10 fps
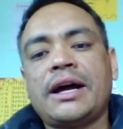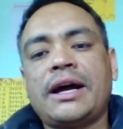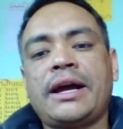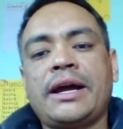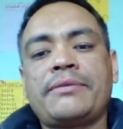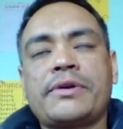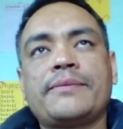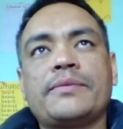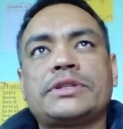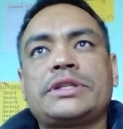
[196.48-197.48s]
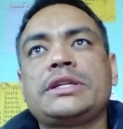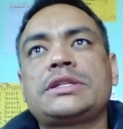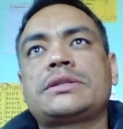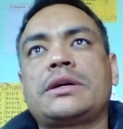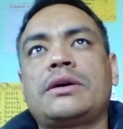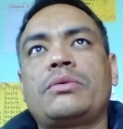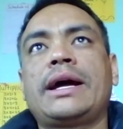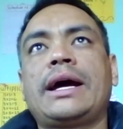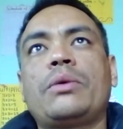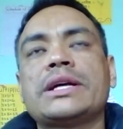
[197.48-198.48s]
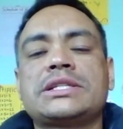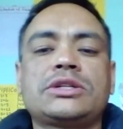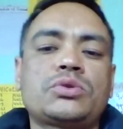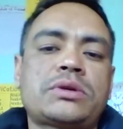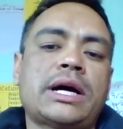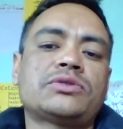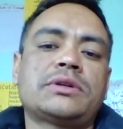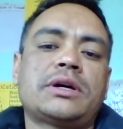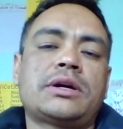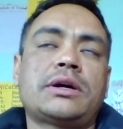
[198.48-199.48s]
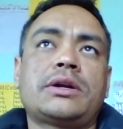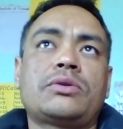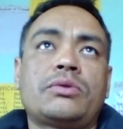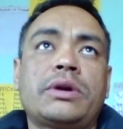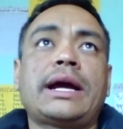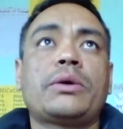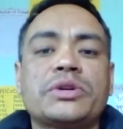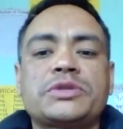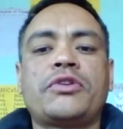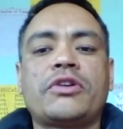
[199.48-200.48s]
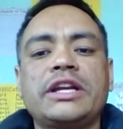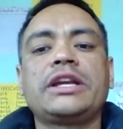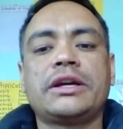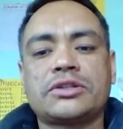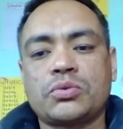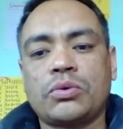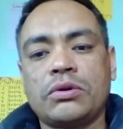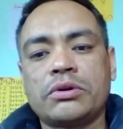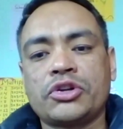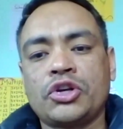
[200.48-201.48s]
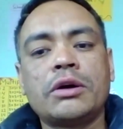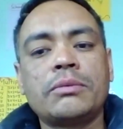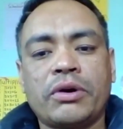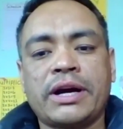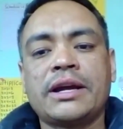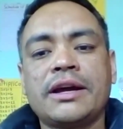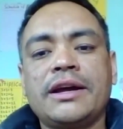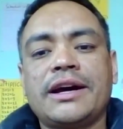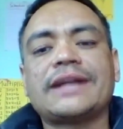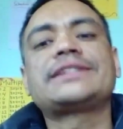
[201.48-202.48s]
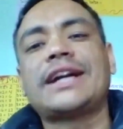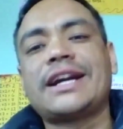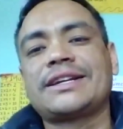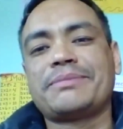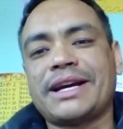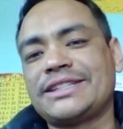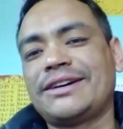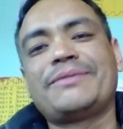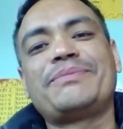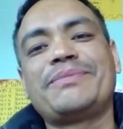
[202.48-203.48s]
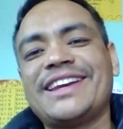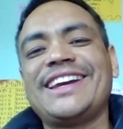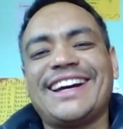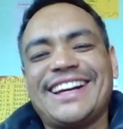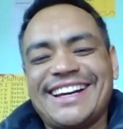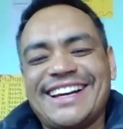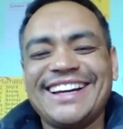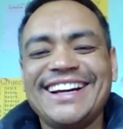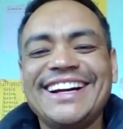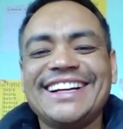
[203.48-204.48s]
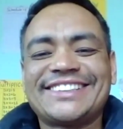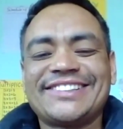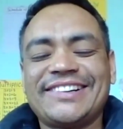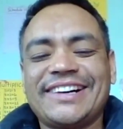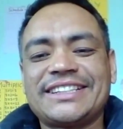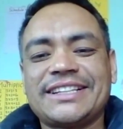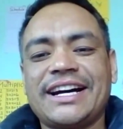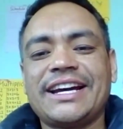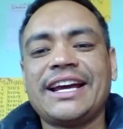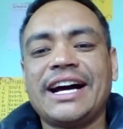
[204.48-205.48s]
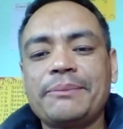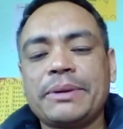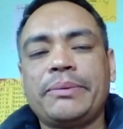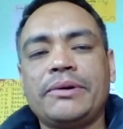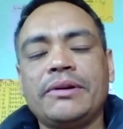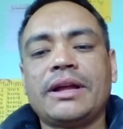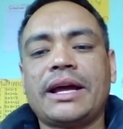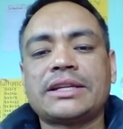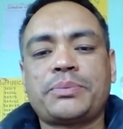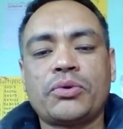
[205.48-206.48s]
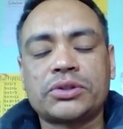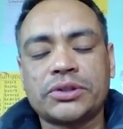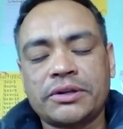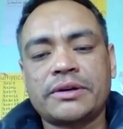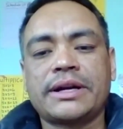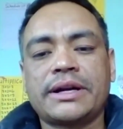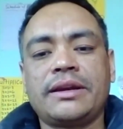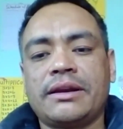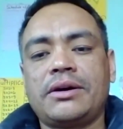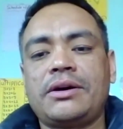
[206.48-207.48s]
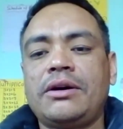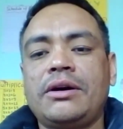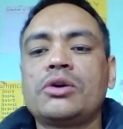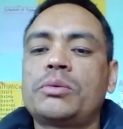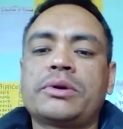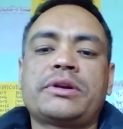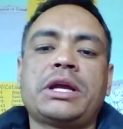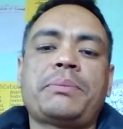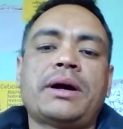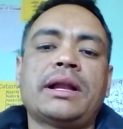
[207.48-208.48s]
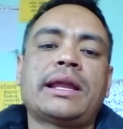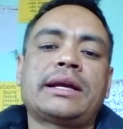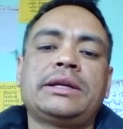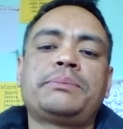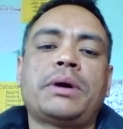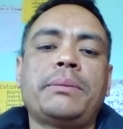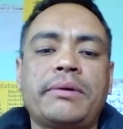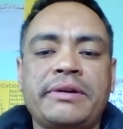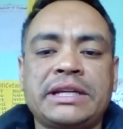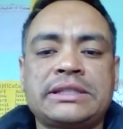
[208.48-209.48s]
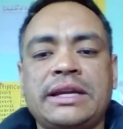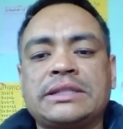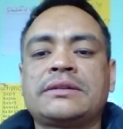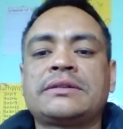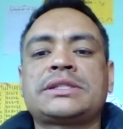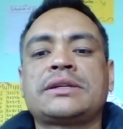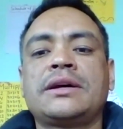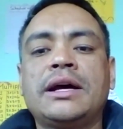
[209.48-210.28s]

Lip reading: And from since when I was in 2000, when I was 14 years old, young boy, I started my job. So I help people as a porter in all over the Nepal, like in popular destinations,